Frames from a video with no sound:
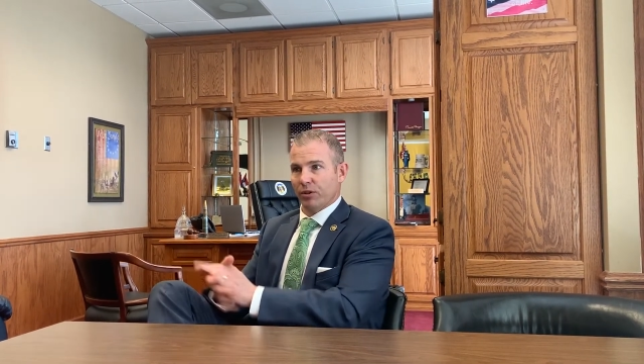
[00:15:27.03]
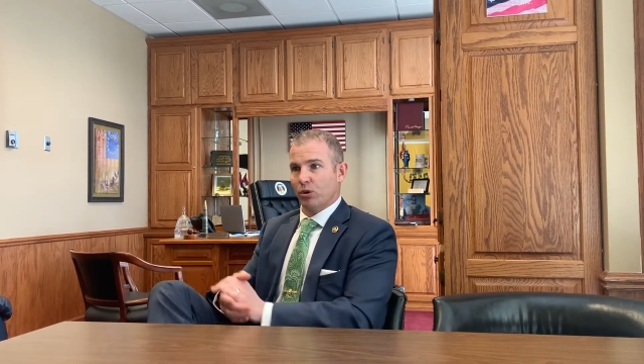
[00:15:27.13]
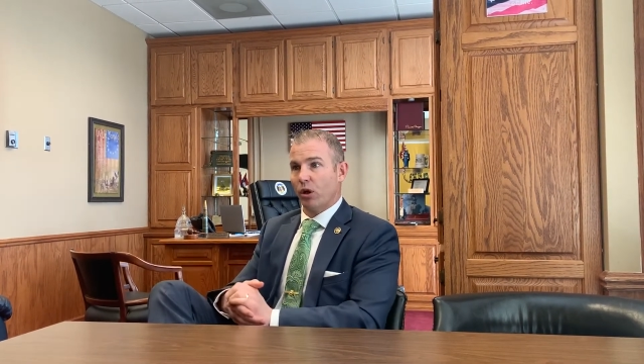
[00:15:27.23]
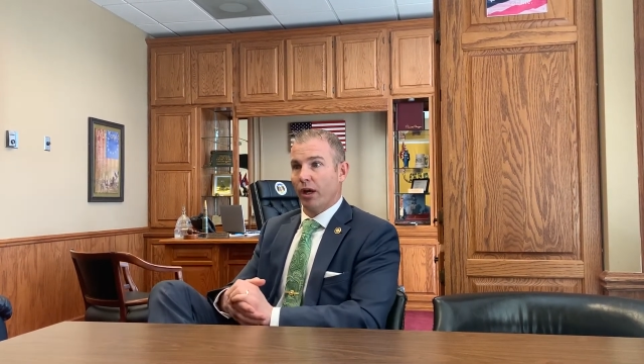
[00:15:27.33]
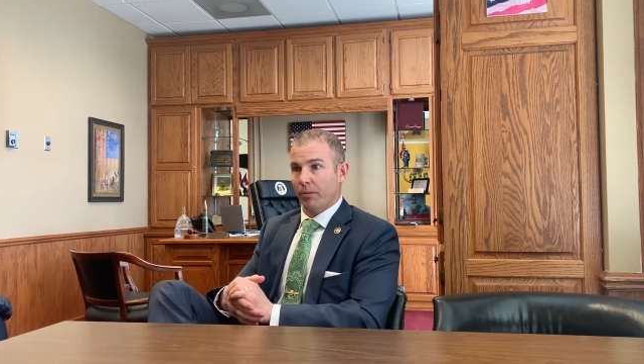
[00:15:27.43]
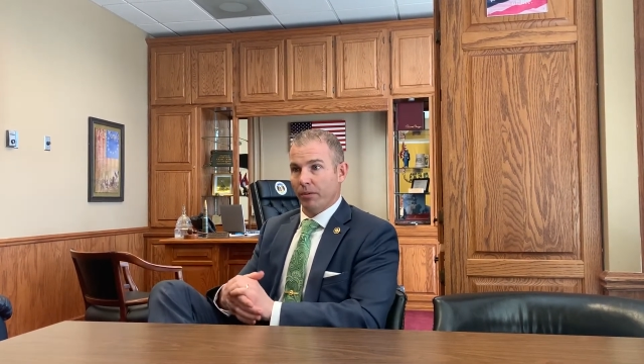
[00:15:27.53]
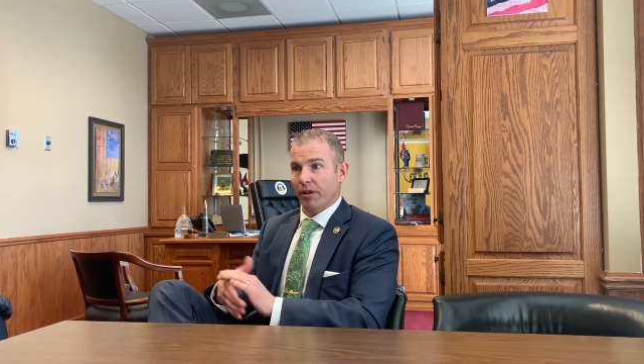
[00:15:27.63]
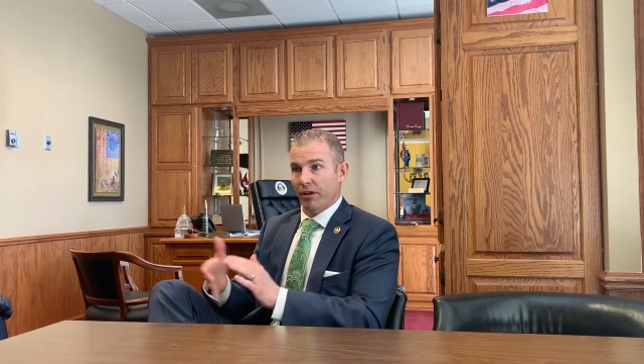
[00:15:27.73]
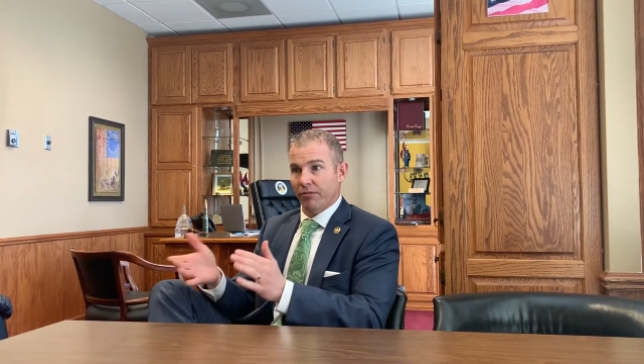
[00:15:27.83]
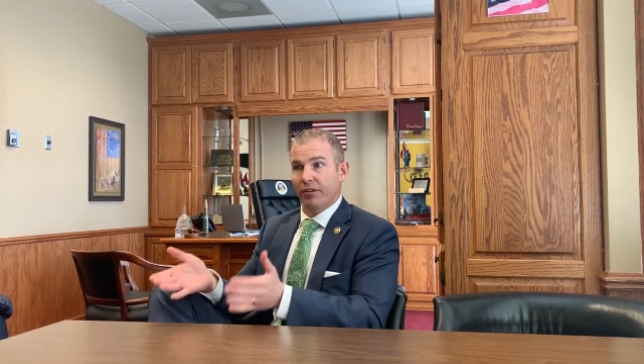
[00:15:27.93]
crime
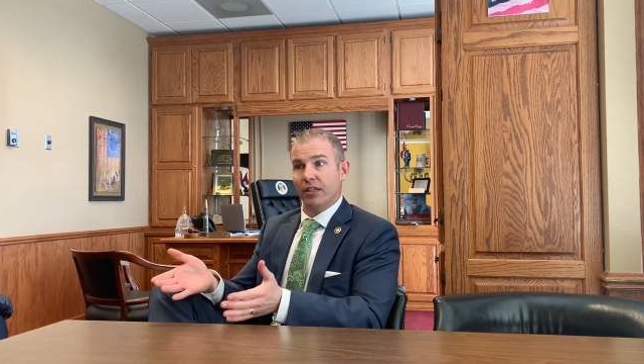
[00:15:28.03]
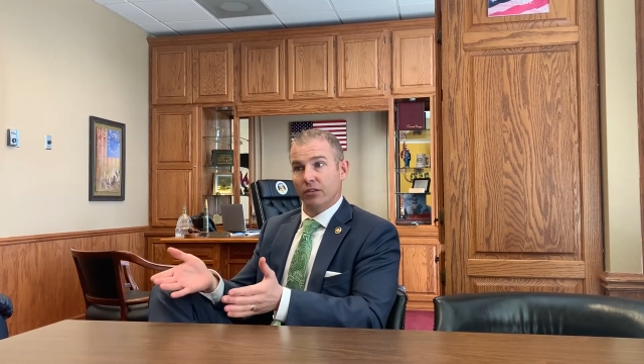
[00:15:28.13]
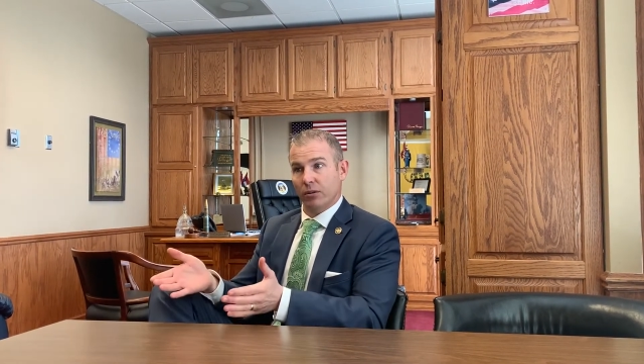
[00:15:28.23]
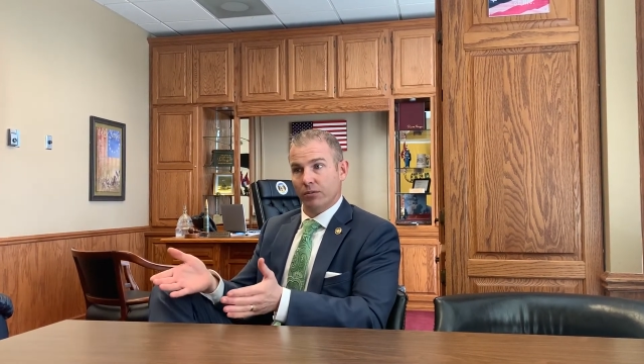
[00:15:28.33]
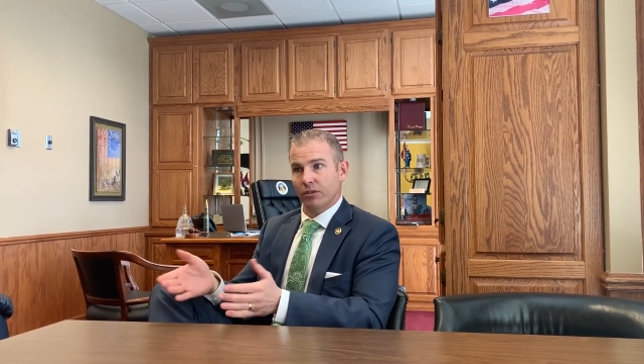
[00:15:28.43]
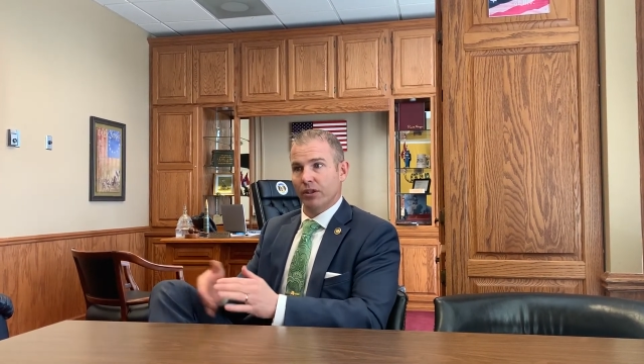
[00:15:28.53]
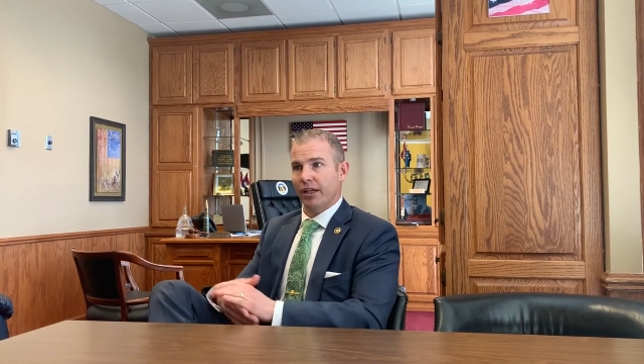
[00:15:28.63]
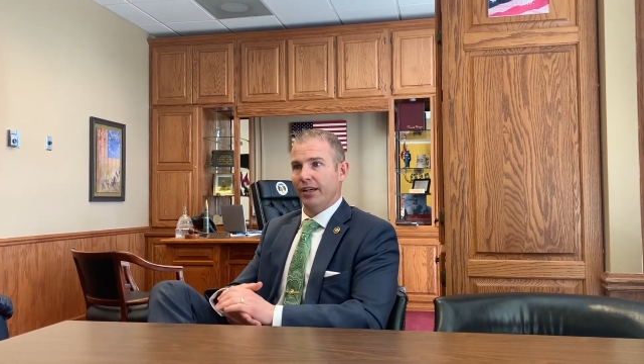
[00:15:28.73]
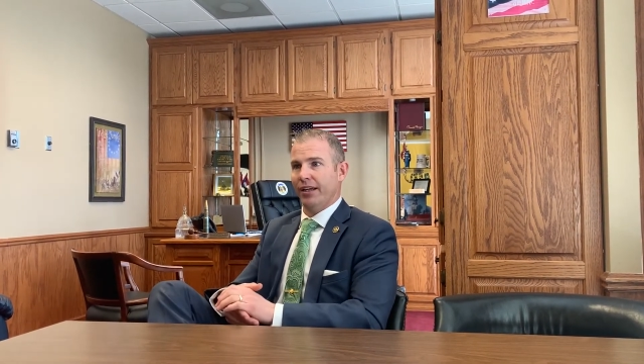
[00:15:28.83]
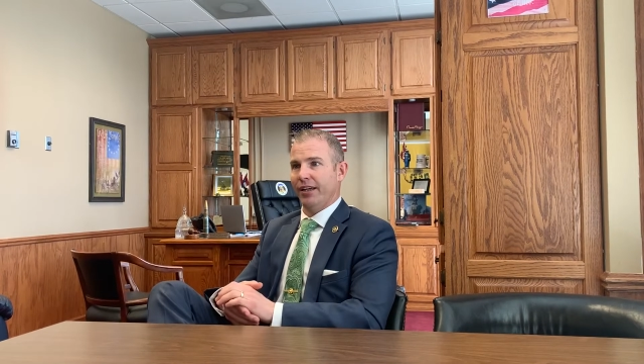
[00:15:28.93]
victims,
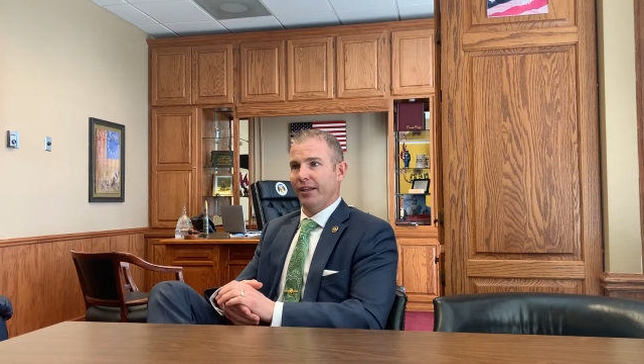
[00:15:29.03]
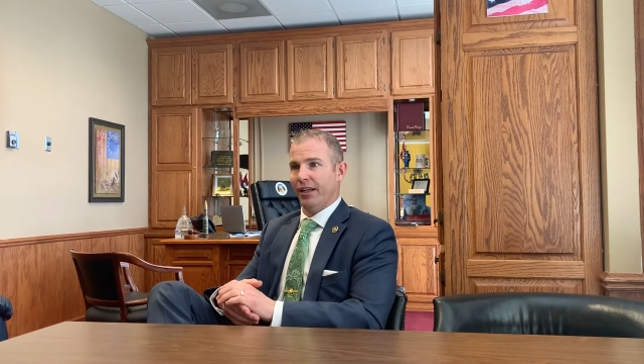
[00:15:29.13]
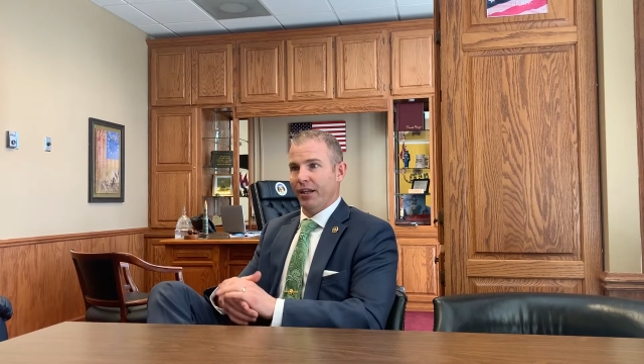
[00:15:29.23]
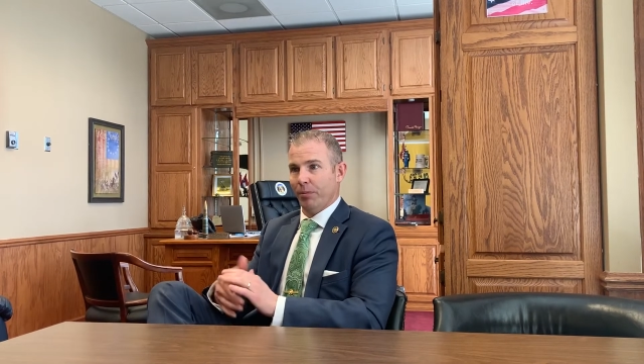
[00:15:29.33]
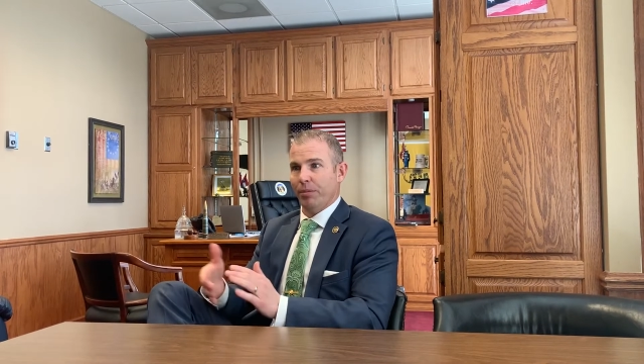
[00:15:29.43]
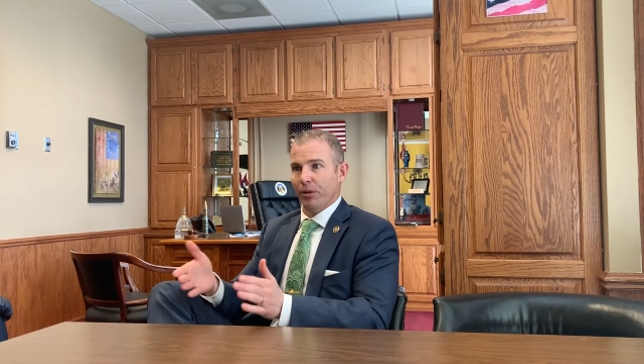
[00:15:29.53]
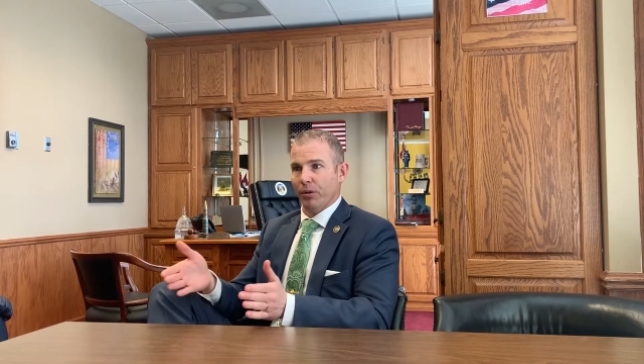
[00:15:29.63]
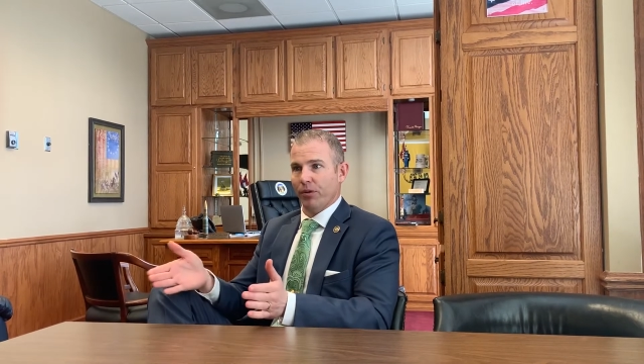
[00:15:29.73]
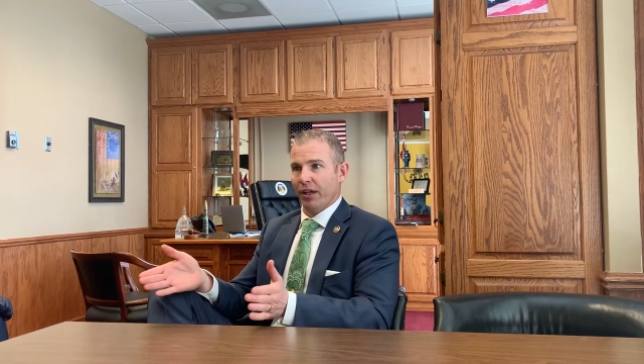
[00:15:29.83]
and a bill